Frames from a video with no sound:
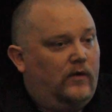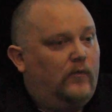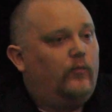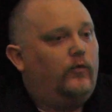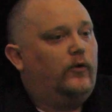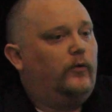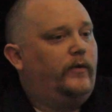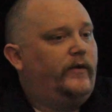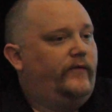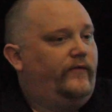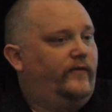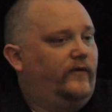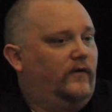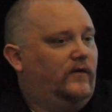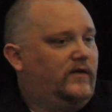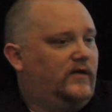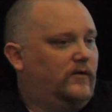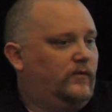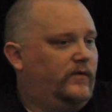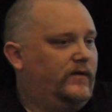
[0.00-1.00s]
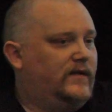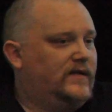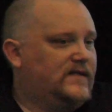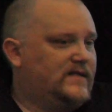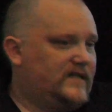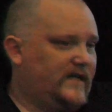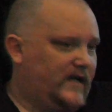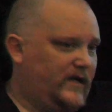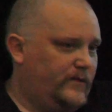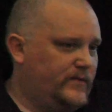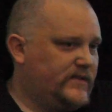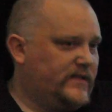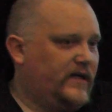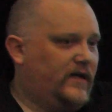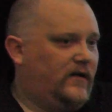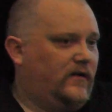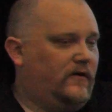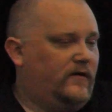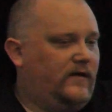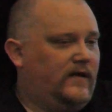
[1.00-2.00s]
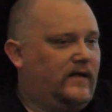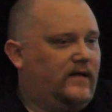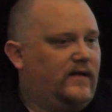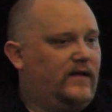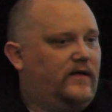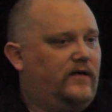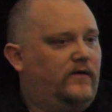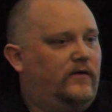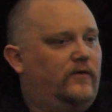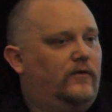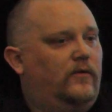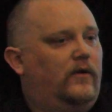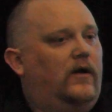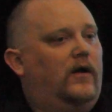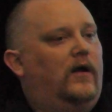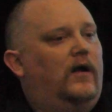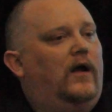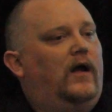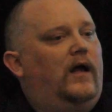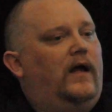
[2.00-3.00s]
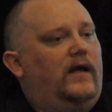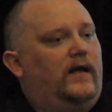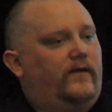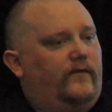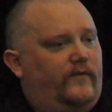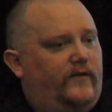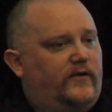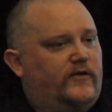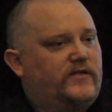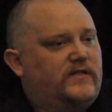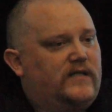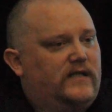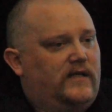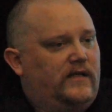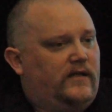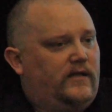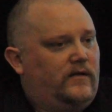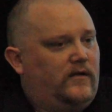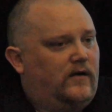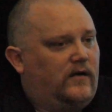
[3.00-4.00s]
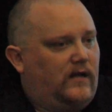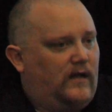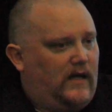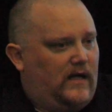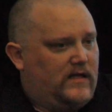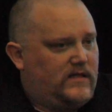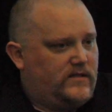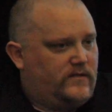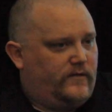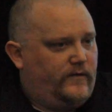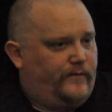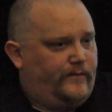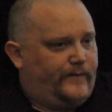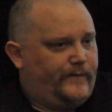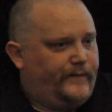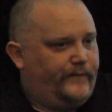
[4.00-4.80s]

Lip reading: will be filtered with the same standard that they do if they're sitting in our classroom.